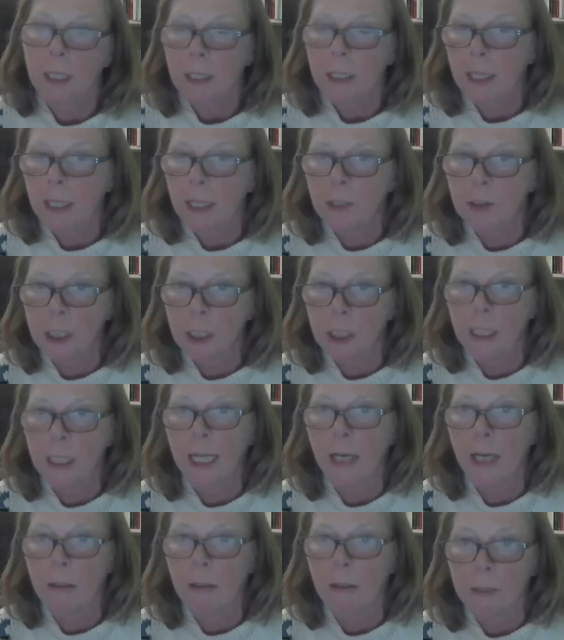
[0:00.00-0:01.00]
and she
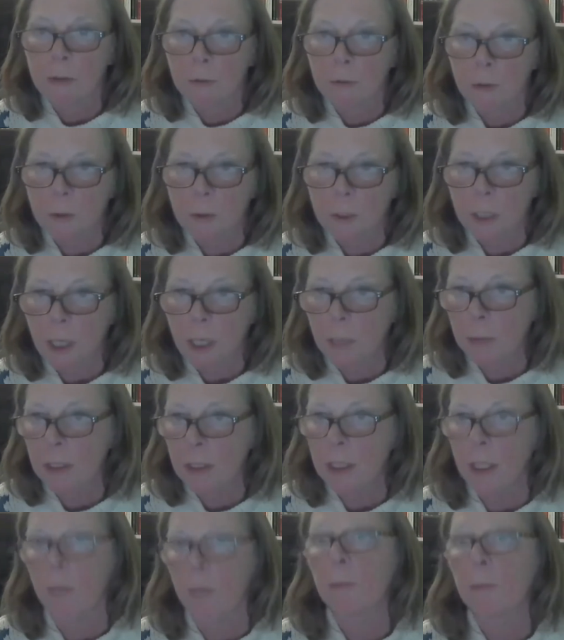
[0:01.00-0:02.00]
now lives full-time
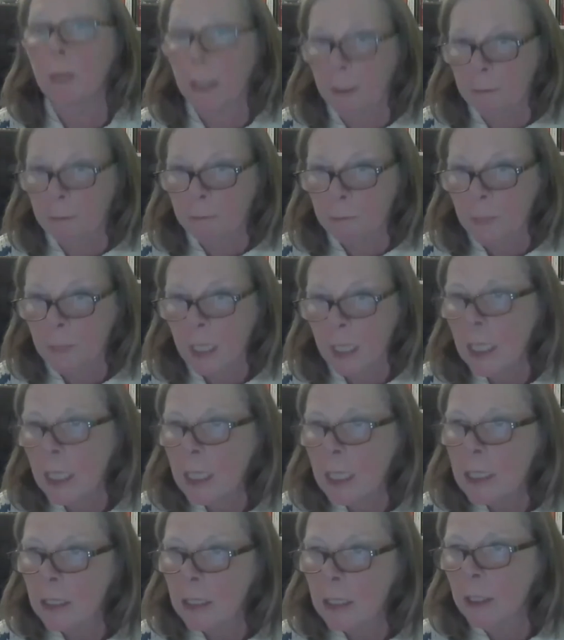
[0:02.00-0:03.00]
in Dublin.
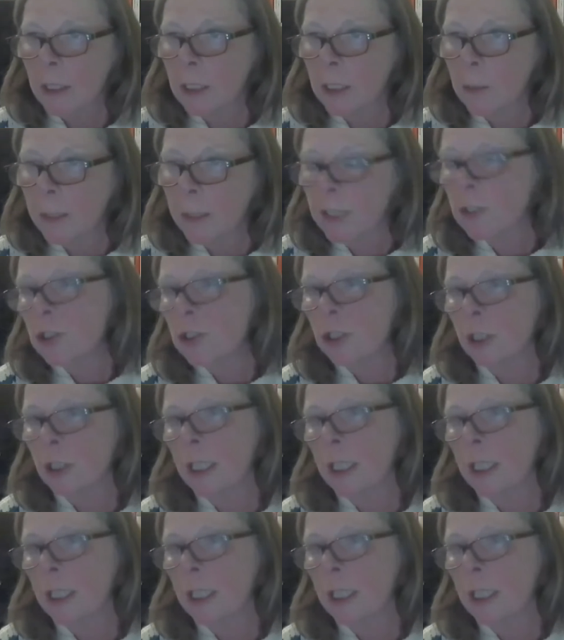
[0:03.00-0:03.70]
So her question